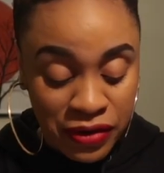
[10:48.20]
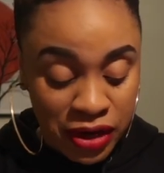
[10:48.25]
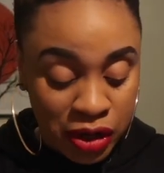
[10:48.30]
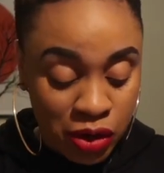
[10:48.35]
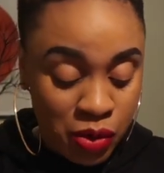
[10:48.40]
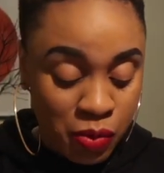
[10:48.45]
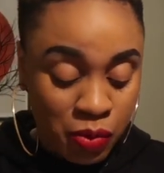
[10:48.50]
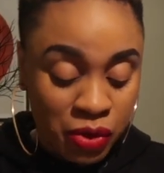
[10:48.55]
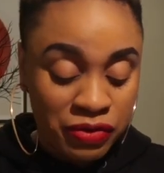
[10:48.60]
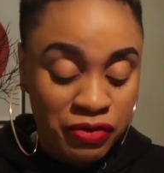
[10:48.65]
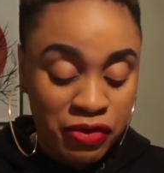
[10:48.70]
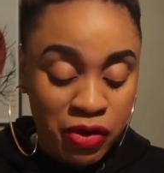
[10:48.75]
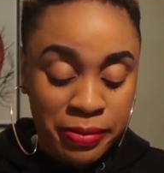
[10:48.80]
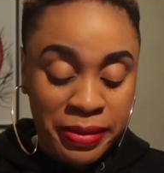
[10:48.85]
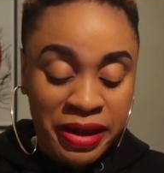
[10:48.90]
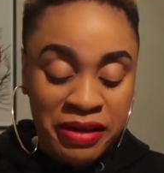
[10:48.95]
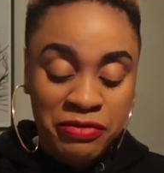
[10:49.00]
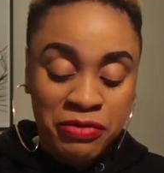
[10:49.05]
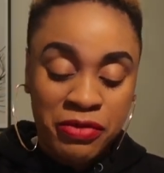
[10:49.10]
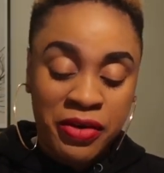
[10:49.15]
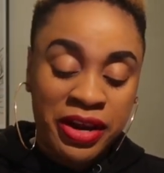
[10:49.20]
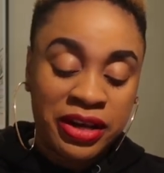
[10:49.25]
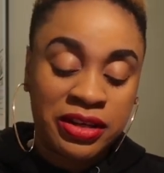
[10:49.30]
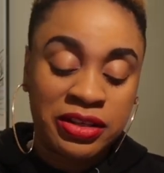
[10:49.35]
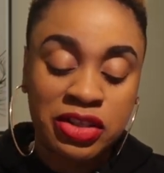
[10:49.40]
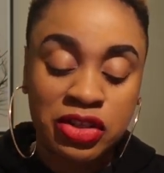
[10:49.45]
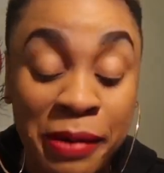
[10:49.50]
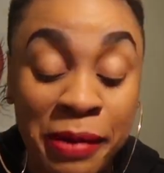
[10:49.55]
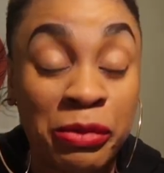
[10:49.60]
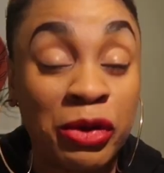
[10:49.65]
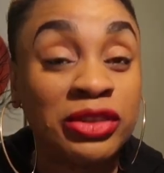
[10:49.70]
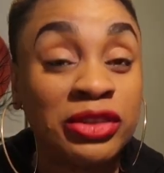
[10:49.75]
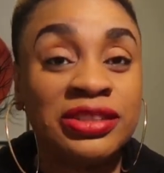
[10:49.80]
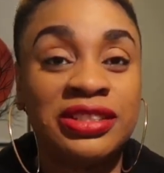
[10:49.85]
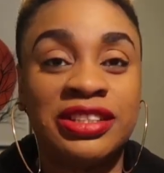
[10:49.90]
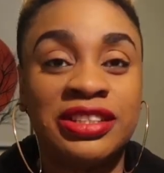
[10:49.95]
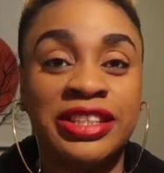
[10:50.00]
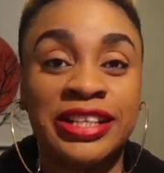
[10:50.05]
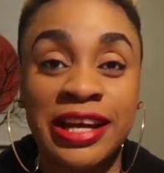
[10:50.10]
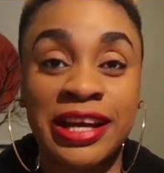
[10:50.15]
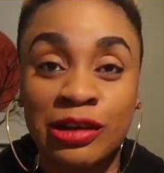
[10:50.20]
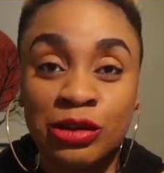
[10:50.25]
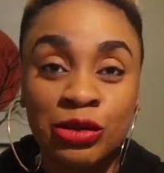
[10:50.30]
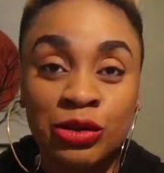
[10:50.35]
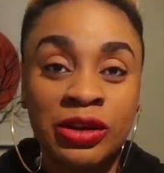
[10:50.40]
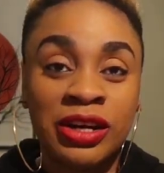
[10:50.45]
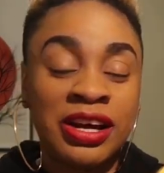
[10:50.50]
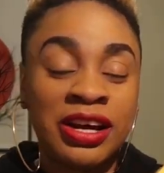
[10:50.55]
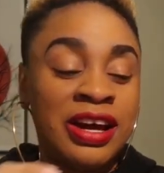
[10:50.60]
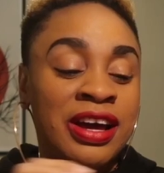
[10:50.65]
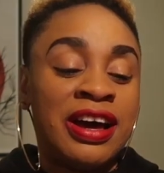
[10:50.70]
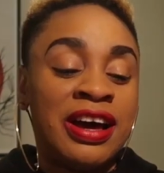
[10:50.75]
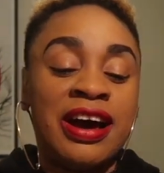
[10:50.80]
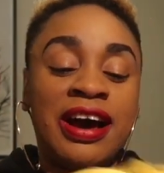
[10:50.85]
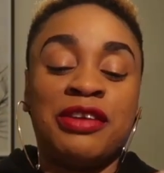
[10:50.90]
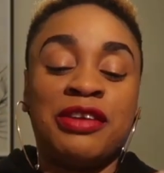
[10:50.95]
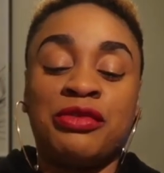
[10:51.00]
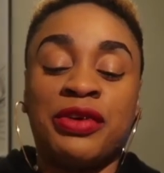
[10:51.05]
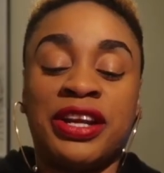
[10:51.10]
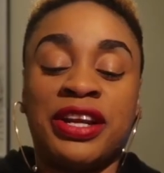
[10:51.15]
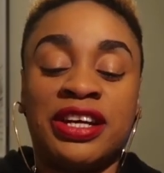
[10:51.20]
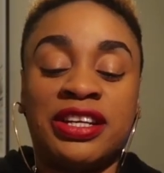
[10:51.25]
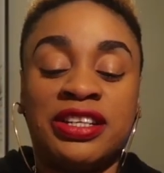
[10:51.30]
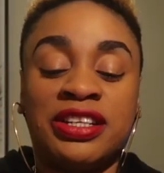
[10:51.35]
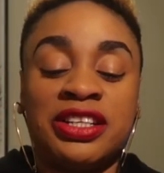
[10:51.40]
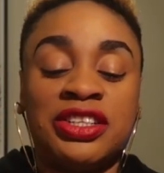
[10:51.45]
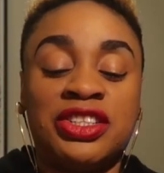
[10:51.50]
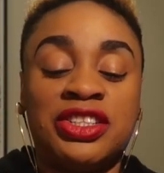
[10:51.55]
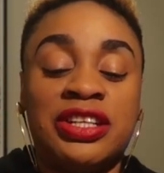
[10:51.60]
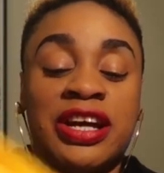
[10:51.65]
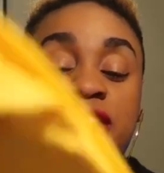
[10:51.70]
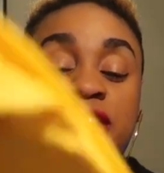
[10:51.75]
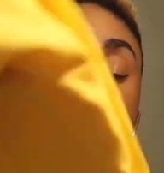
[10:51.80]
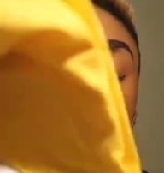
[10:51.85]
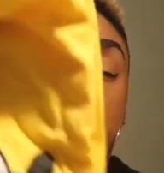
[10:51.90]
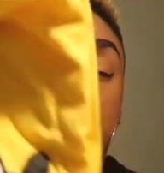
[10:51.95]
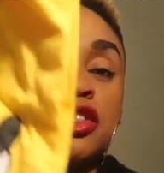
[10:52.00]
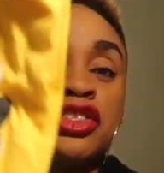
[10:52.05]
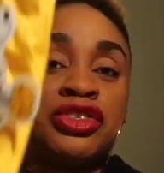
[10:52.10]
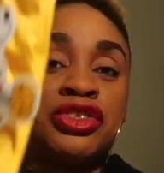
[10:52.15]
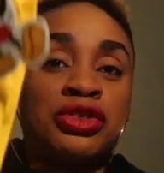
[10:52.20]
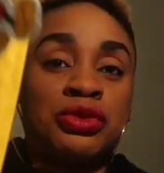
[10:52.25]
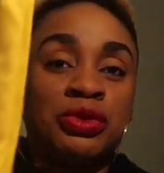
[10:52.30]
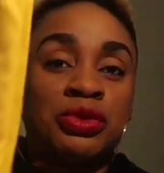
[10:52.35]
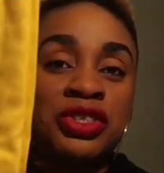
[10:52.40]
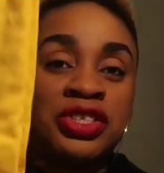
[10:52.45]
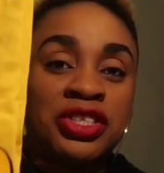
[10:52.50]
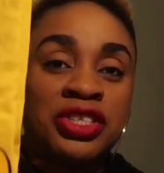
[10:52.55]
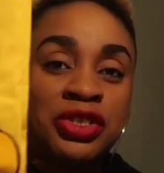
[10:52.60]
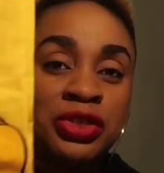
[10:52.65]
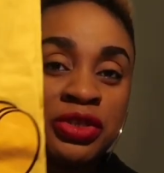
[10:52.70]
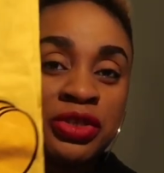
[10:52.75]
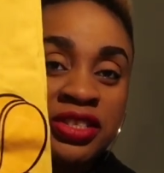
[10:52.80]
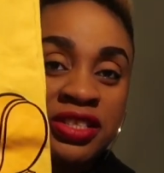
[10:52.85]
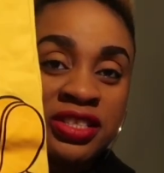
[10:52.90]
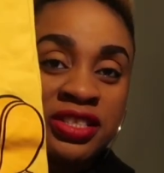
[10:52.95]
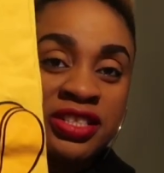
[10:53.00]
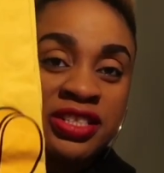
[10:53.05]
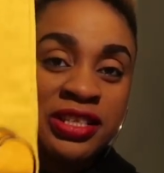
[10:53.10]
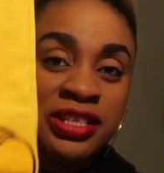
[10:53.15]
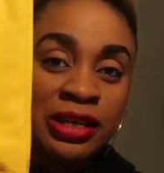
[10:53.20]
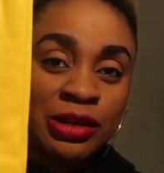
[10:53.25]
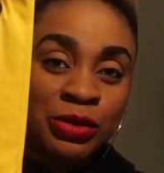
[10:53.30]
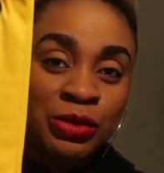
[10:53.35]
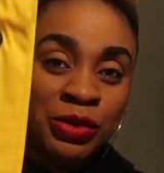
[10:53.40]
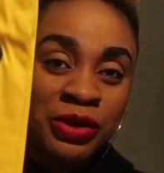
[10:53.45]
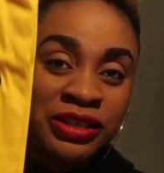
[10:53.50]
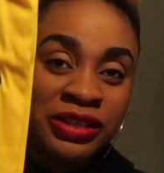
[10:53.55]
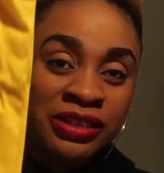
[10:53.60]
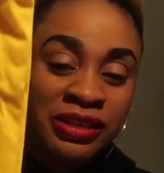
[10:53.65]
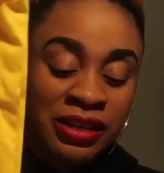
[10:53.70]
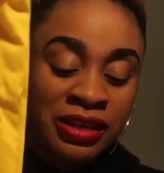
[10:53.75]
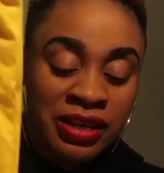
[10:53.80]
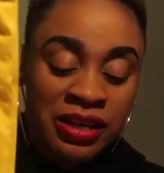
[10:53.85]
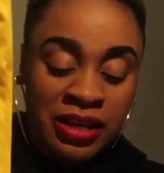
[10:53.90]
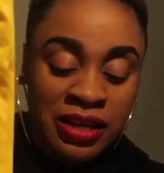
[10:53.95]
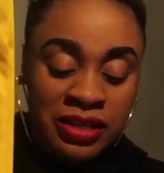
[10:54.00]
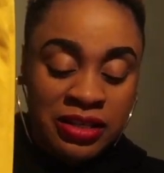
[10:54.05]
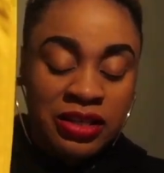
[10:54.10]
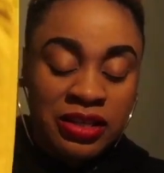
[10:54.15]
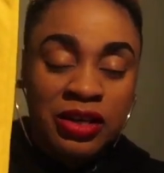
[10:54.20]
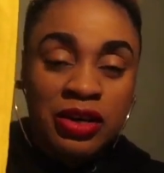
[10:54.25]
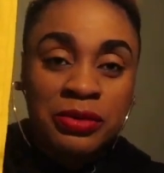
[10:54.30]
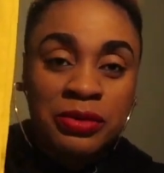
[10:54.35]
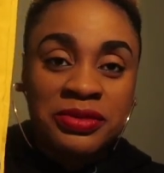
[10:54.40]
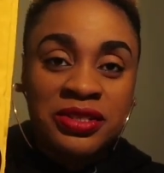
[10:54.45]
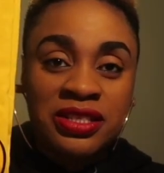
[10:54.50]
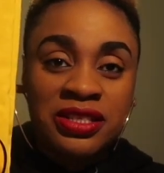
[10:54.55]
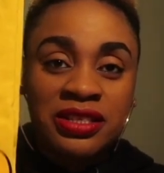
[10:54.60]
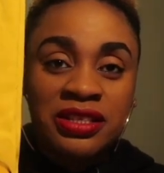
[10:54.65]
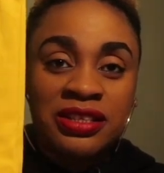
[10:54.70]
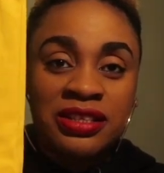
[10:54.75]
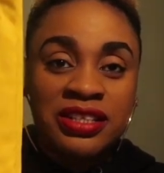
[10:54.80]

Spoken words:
and got one for my friends. I bought yellow and red, and then I told her to choose one. She chose this yellow one. It comes in